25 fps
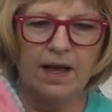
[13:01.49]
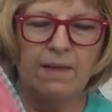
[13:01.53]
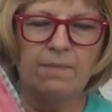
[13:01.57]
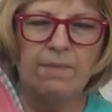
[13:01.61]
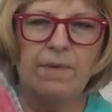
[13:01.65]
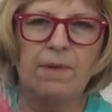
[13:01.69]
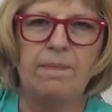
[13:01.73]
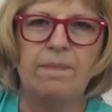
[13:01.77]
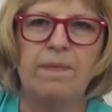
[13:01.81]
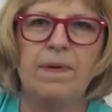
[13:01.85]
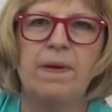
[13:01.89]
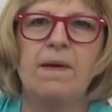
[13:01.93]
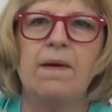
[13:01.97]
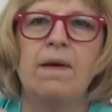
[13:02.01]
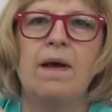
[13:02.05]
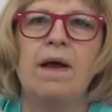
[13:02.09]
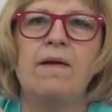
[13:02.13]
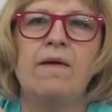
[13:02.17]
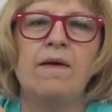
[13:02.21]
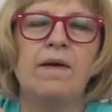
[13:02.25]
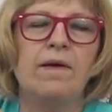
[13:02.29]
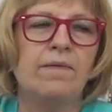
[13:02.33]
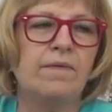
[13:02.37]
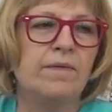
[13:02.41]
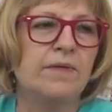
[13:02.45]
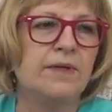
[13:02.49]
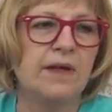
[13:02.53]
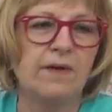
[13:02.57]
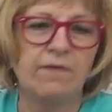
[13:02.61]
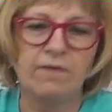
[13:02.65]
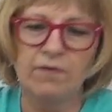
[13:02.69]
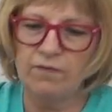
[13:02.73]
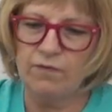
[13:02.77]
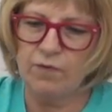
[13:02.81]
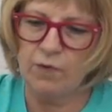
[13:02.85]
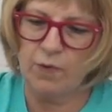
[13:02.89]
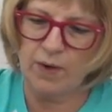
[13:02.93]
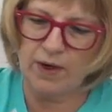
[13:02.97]
But uh,
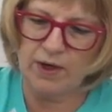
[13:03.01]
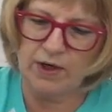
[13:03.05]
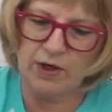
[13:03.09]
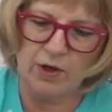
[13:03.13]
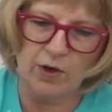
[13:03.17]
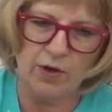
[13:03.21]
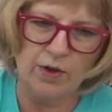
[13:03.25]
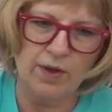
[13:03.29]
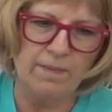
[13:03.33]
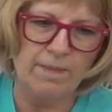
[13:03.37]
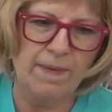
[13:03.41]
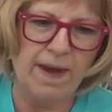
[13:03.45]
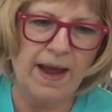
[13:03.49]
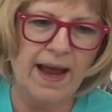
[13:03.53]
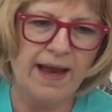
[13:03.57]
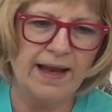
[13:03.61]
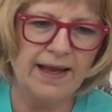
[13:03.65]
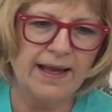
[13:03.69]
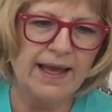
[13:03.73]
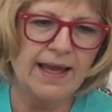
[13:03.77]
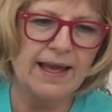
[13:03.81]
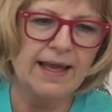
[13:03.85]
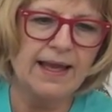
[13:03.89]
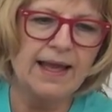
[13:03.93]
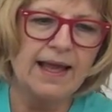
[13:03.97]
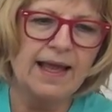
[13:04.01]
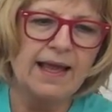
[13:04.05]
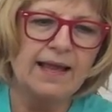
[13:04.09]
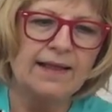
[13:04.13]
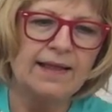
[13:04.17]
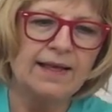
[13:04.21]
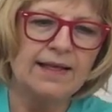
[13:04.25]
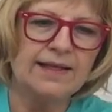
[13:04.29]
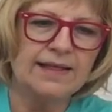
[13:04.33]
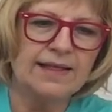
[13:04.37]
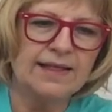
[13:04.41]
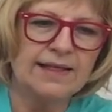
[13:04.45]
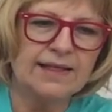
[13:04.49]
several of you want to know the backing.
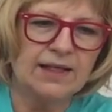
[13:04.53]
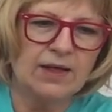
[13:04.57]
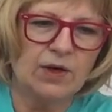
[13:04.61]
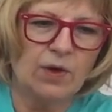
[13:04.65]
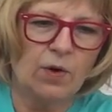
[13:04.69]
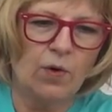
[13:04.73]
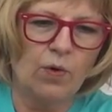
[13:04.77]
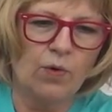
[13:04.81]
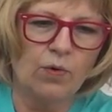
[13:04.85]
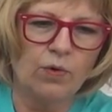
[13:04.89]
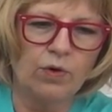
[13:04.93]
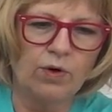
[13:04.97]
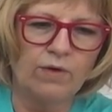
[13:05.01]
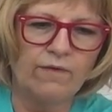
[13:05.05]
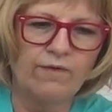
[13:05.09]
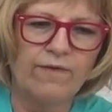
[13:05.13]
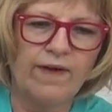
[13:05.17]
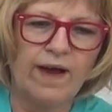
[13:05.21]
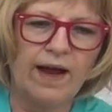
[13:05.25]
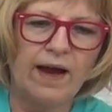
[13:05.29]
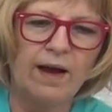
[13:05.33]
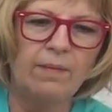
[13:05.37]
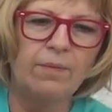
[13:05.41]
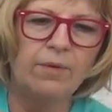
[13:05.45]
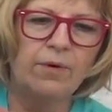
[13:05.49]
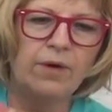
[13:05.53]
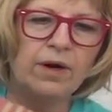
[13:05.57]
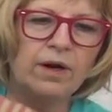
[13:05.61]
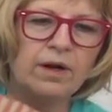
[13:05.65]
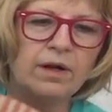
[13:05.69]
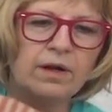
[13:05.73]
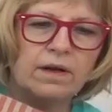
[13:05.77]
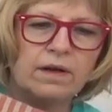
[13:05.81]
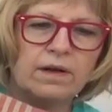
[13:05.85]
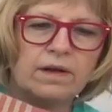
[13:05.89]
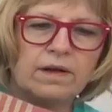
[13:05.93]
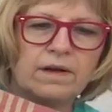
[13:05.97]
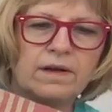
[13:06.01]
This is an older
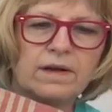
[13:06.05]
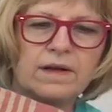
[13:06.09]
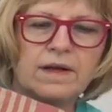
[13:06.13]
fabric.